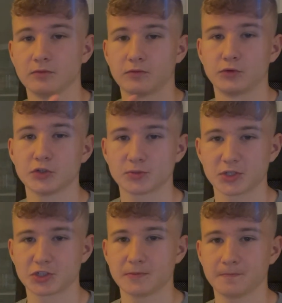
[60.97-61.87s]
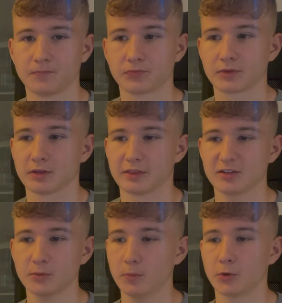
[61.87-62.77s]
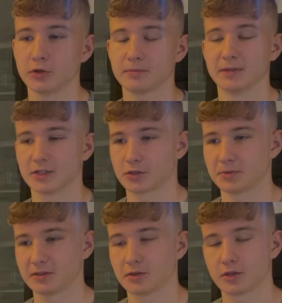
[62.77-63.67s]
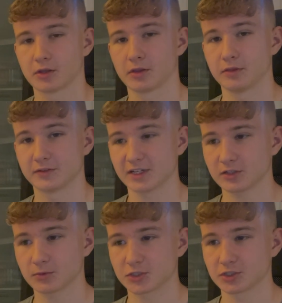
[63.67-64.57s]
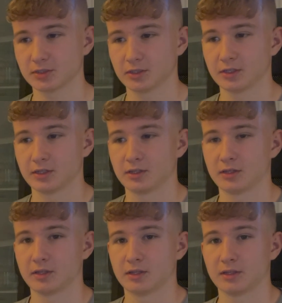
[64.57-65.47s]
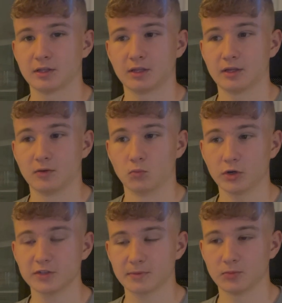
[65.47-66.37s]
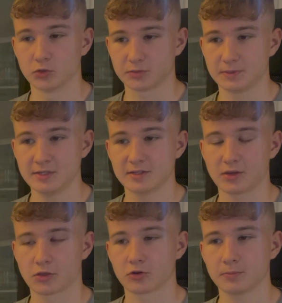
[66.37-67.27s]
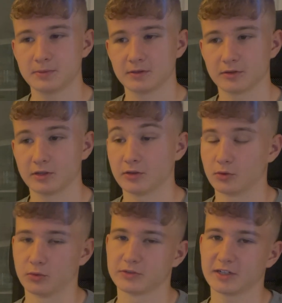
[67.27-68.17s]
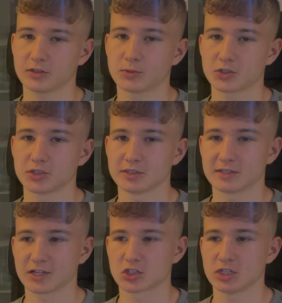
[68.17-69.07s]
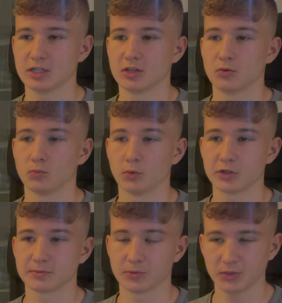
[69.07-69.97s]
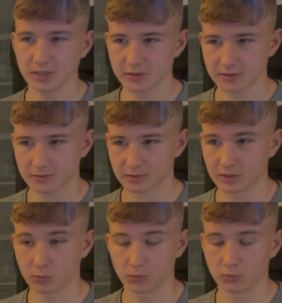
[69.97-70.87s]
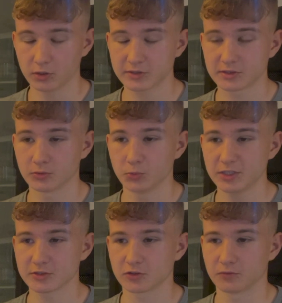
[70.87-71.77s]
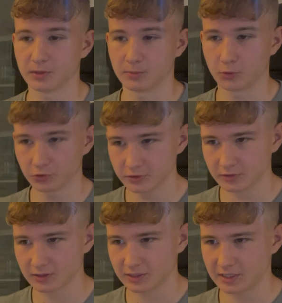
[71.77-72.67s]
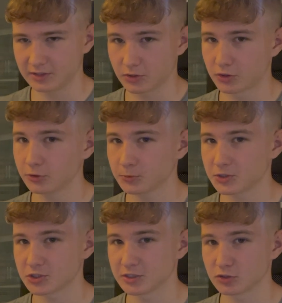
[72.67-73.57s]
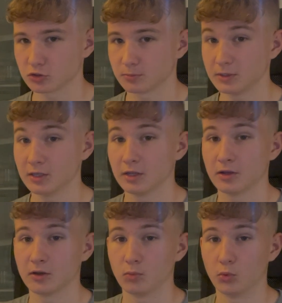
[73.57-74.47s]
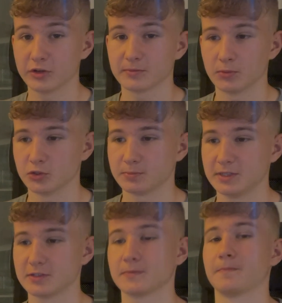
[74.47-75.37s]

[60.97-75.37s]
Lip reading: First question, does my opponent make a threat? Second question, what is my worst piece? And second question is actually, what is my weakness? What is the weakness of my opponent? And the third question is going to be, what is my worst piece?